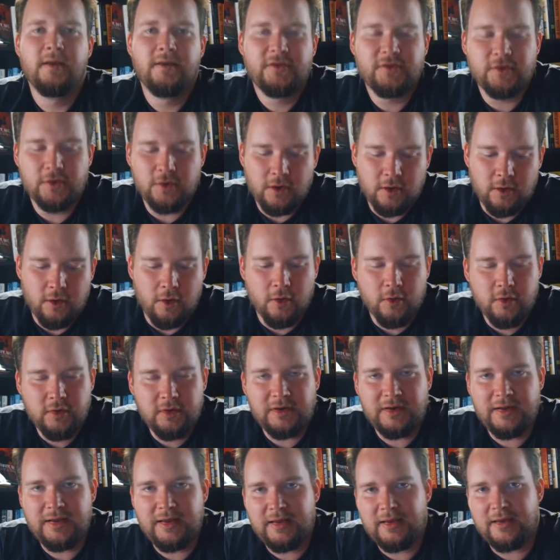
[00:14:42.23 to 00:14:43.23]
So not
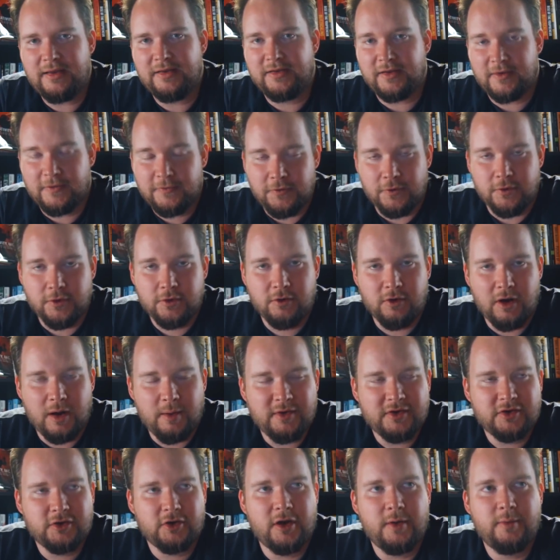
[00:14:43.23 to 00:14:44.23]
only is there
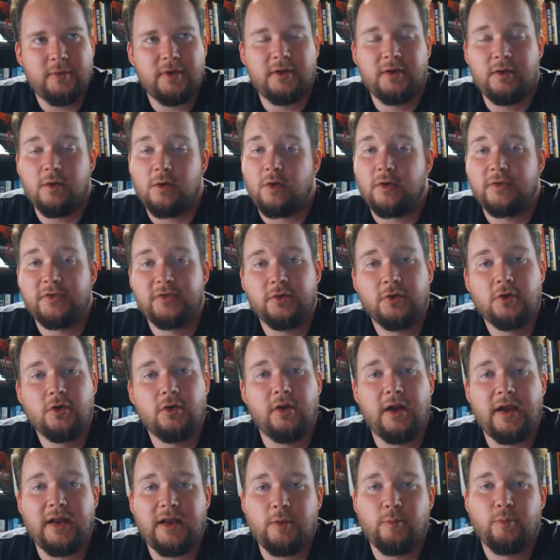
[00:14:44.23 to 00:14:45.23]
photogrammetry, but also
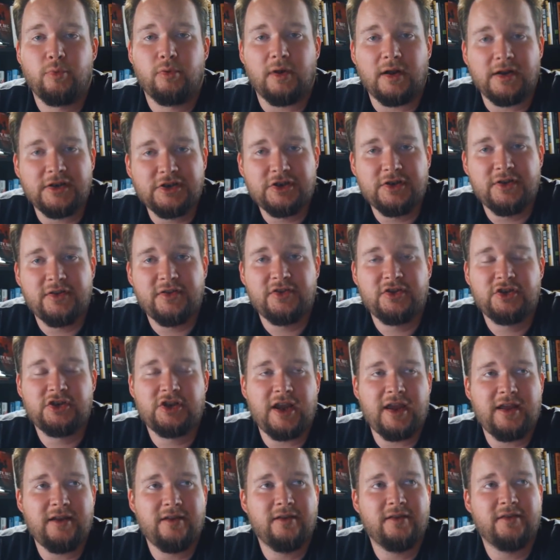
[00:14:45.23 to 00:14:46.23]
creating brushes,
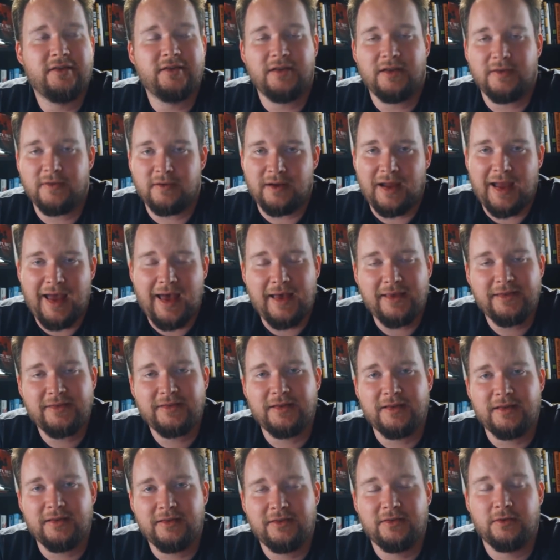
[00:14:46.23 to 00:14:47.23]
shaders, and other
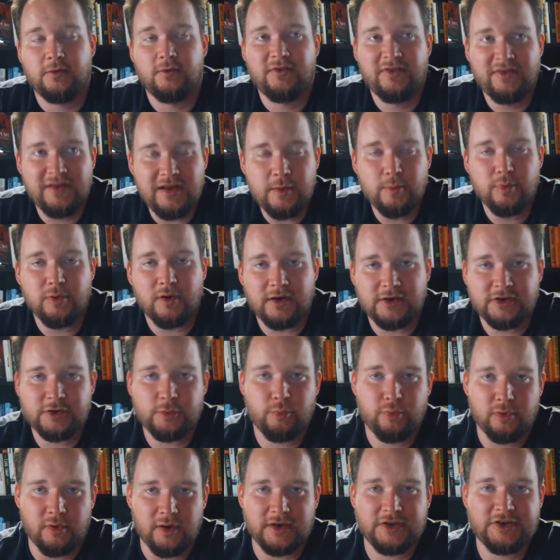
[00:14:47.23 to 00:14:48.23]
assets, so
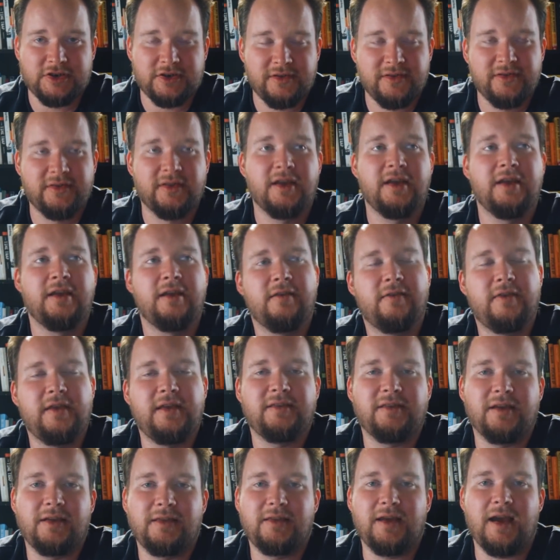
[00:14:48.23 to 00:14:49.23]
ZBrush brushes,
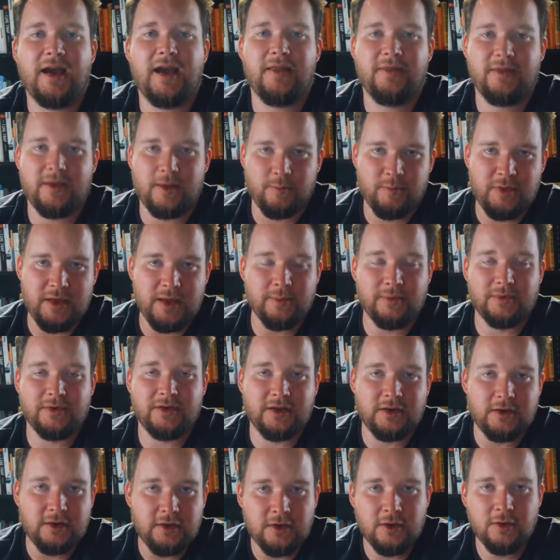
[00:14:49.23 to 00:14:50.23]
things like that that people
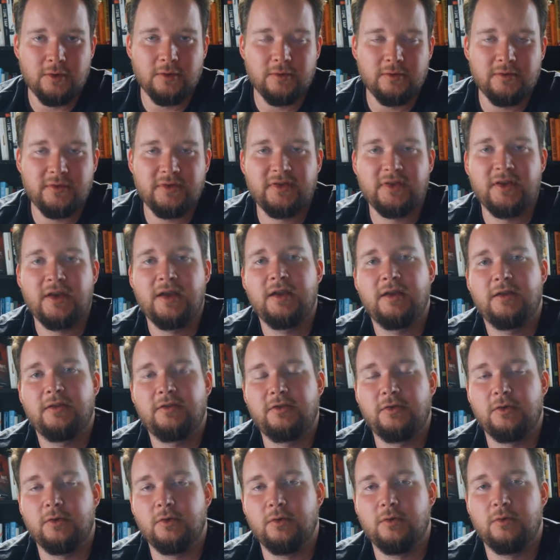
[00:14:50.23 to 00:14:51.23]
can use
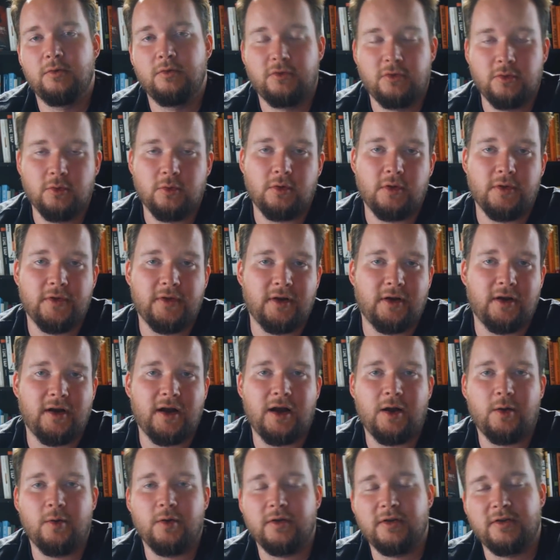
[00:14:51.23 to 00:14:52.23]
to do all their
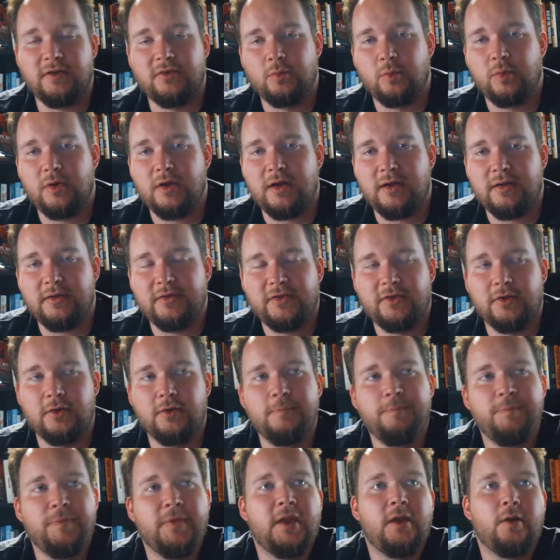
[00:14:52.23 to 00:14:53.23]
artwork as well.
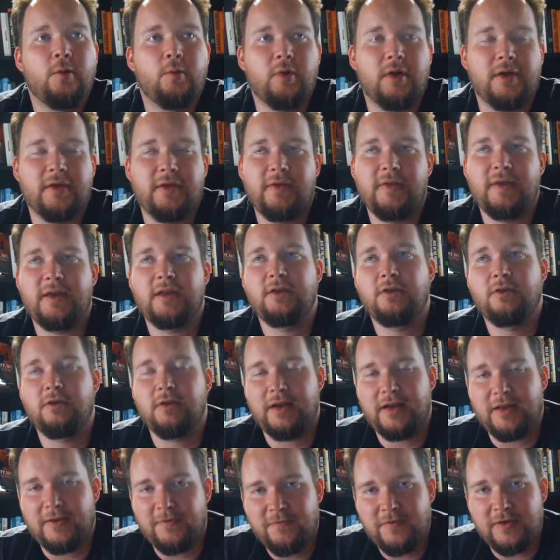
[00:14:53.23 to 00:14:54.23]
So rather than
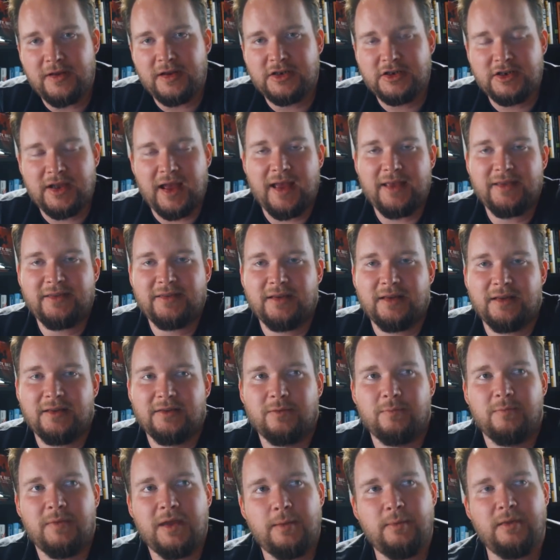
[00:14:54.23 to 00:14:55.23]
creating finished
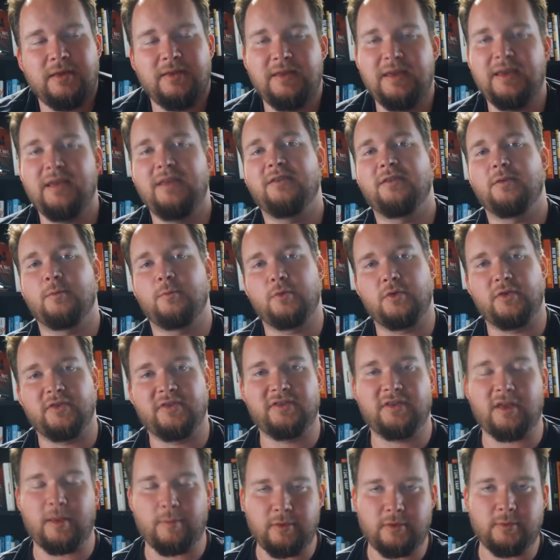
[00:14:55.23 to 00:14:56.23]
assets, maybe these are more
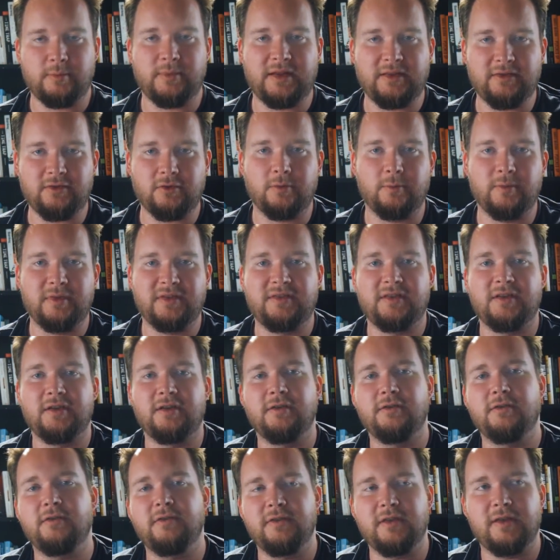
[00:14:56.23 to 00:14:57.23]
supplemental
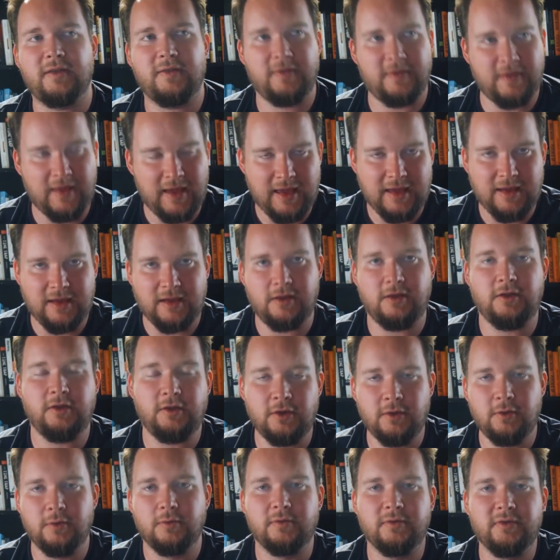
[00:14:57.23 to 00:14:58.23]
material that they can
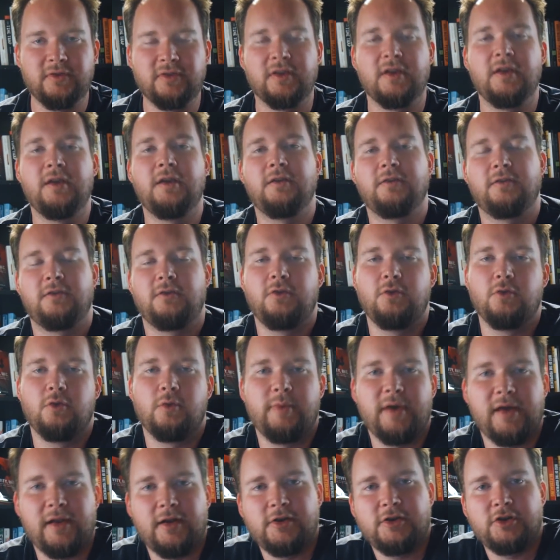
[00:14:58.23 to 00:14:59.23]
use to do a
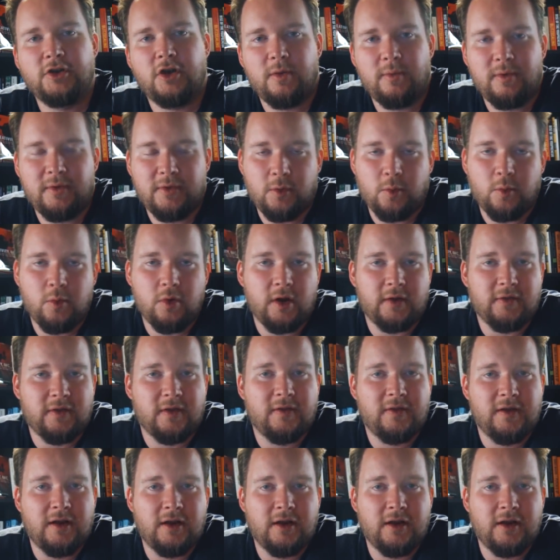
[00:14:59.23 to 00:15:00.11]
better job on the work that